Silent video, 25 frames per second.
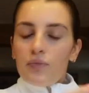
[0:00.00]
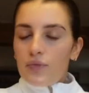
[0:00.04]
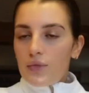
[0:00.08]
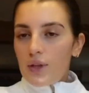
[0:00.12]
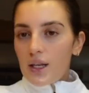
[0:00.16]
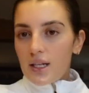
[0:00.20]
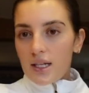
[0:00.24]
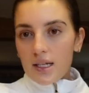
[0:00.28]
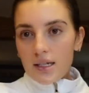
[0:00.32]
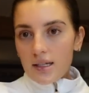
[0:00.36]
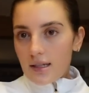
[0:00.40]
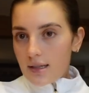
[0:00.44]

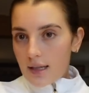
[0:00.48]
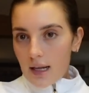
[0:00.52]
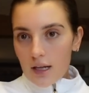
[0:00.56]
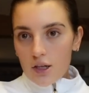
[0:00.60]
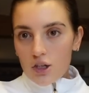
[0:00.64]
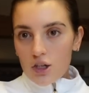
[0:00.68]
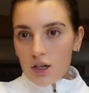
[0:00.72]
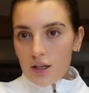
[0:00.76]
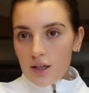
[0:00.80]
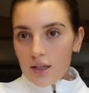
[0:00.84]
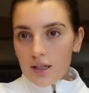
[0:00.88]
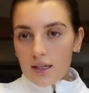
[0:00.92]
This is
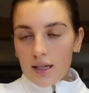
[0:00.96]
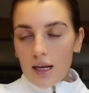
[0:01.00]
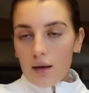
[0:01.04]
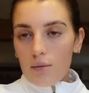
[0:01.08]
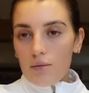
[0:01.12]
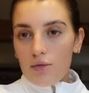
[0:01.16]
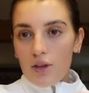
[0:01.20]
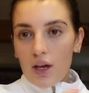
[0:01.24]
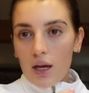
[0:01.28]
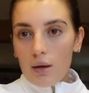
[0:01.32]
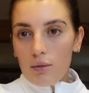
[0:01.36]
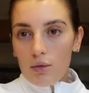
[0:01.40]
essentially the
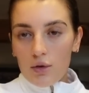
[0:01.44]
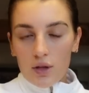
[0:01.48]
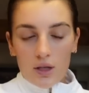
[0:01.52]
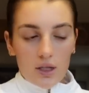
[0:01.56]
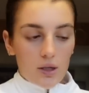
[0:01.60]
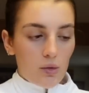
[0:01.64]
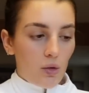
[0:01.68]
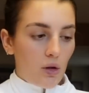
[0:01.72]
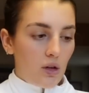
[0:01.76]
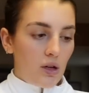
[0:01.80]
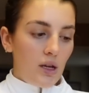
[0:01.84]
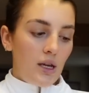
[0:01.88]
same thing, but
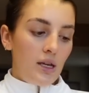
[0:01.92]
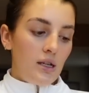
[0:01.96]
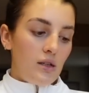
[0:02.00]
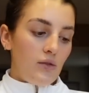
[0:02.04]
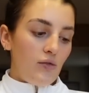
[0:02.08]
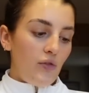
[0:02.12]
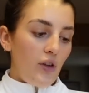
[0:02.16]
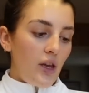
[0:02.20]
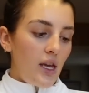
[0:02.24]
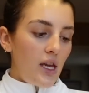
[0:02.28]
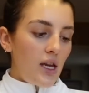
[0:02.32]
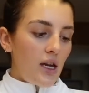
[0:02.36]
this one is
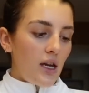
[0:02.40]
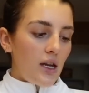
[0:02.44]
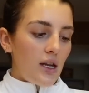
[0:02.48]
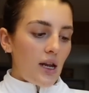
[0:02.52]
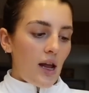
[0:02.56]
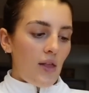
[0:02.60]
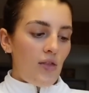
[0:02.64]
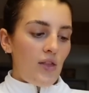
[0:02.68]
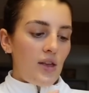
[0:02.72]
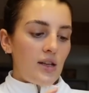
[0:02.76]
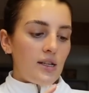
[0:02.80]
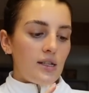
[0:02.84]
vegan,
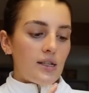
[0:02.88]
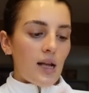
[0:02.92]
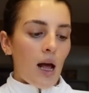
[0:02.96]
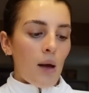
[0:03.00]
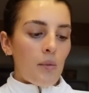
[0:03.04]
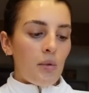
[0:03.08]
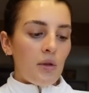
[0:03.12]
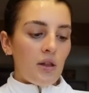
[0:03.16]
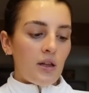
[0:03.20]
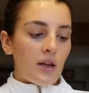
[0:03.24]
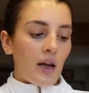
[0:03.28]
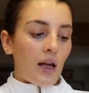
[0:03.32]
and this is
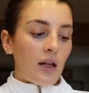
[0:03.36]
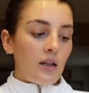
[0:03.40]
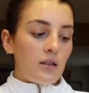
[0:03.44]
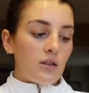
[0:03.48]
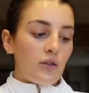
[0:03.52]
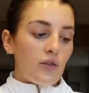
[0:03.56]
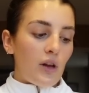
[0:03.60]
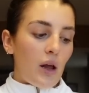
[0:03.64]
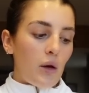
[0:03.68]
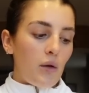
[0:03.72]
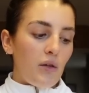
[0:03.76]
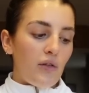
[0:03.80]
apple and
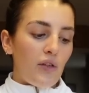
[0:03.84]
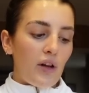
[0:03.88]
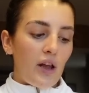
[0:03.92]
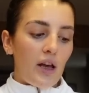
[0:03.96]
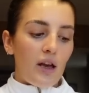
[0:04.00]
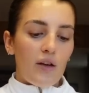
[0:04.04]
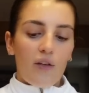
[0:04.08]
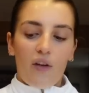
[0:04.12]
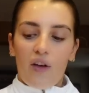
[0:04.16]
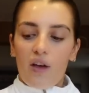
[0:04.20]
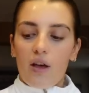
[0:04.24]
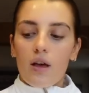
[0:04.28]
elderflower
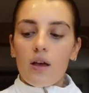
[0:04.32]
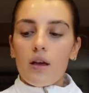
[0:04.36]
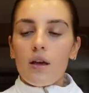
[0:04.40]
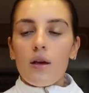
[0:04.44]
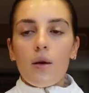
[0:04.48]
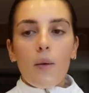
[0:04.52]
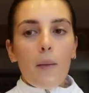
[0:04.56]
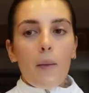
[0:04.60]
flavor.